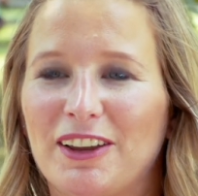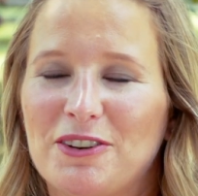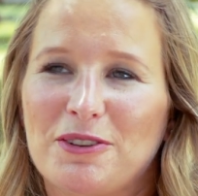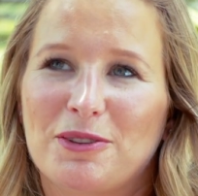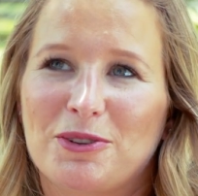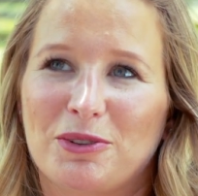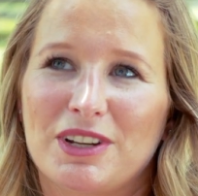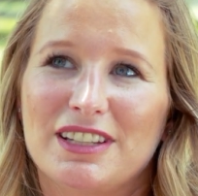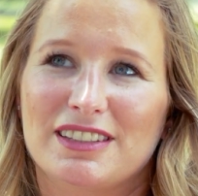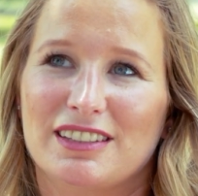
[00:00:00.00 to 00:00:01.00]
I knew the
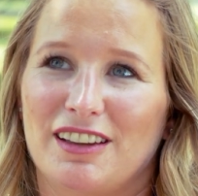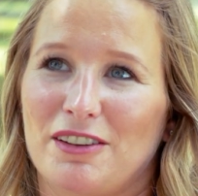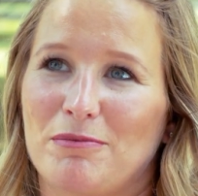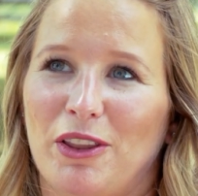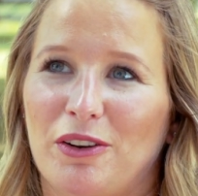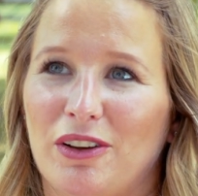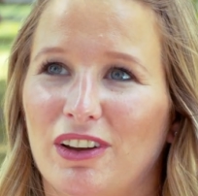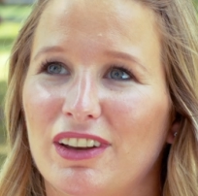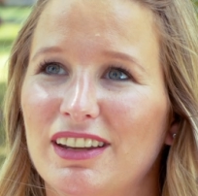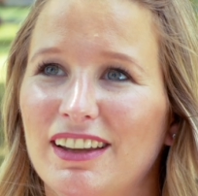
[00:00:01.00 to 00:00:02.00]
joys of
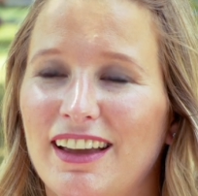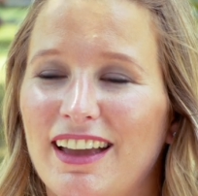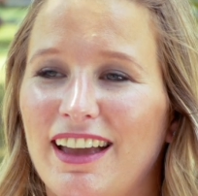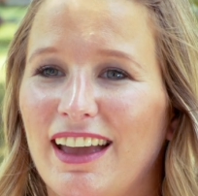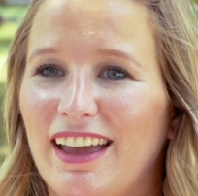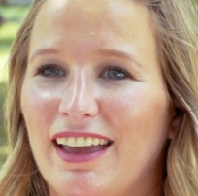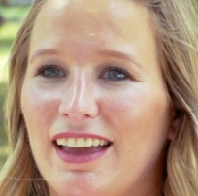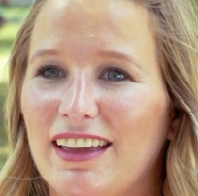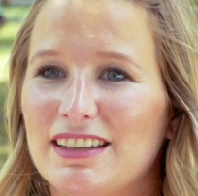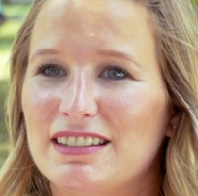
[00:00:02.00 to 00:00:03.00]
motherhood,
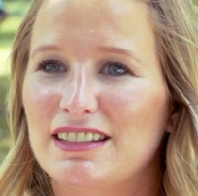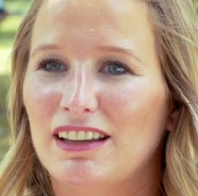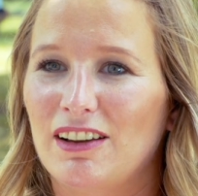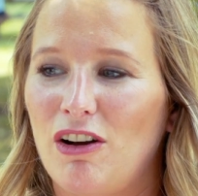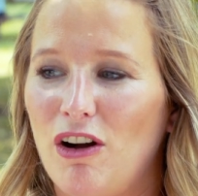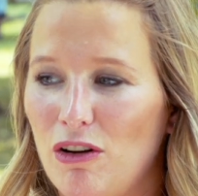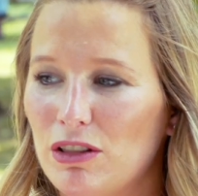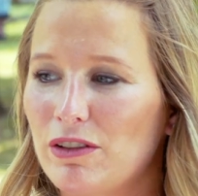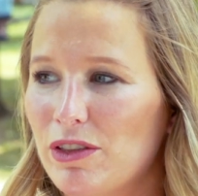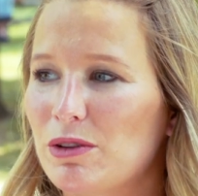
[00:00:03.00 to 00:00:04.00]
and
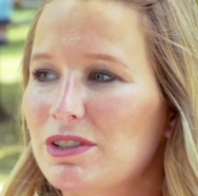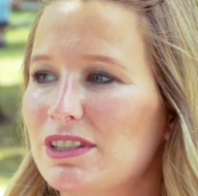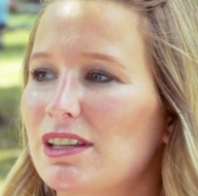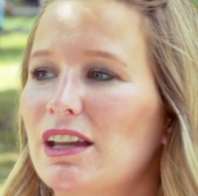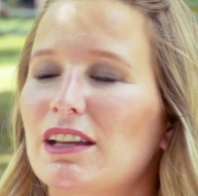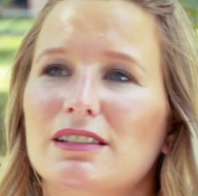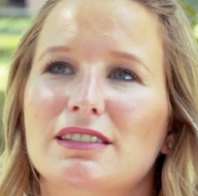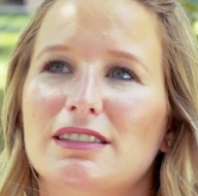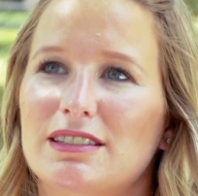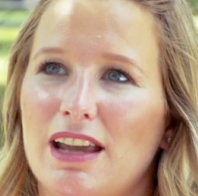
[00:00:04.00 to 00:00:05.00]
all of those things
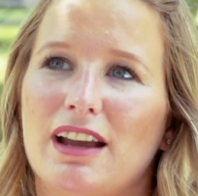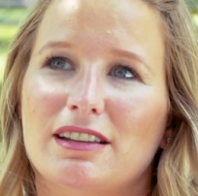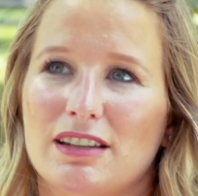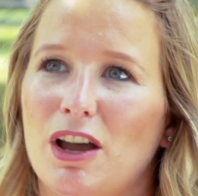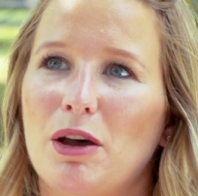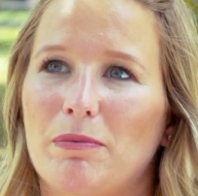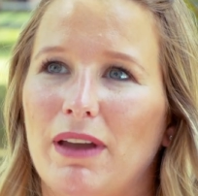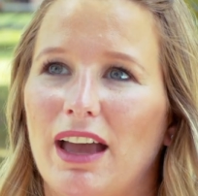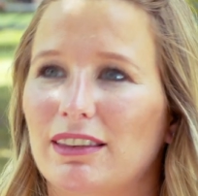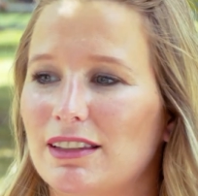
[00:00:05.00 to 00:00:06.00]
stacked up
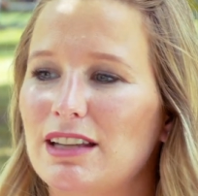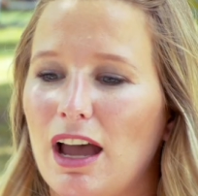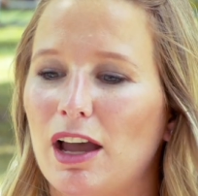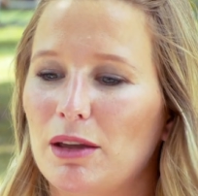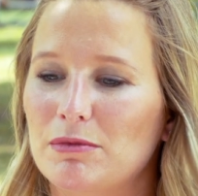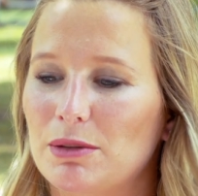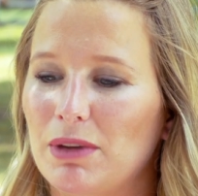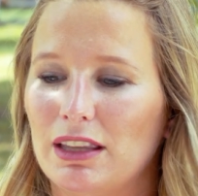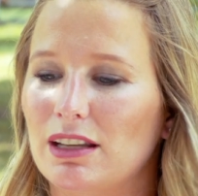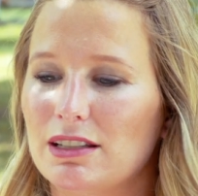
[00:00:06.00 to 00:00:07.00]
at the time to
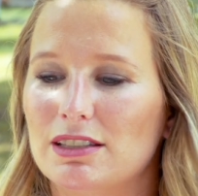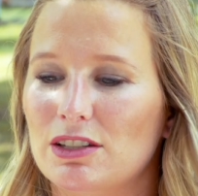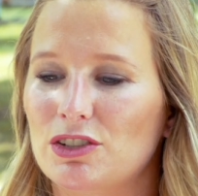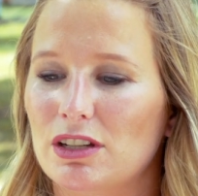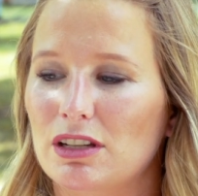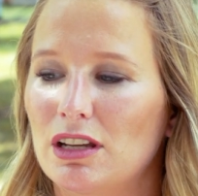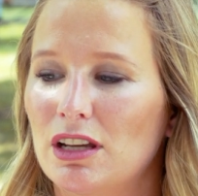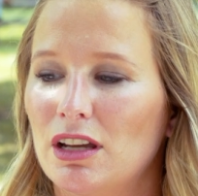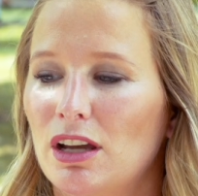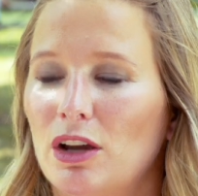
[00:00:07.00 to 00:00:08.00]
make that decision
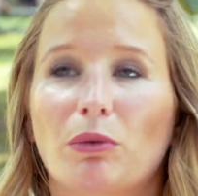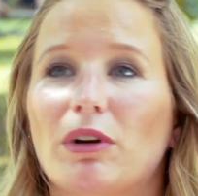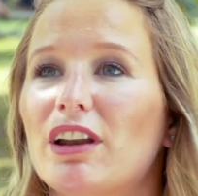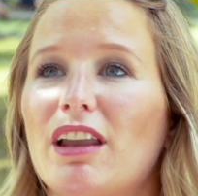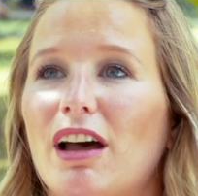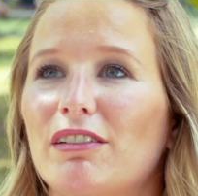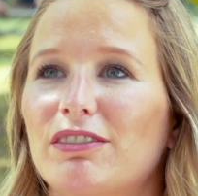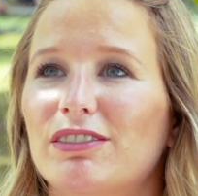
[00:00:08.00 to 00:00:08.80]
weren't enough.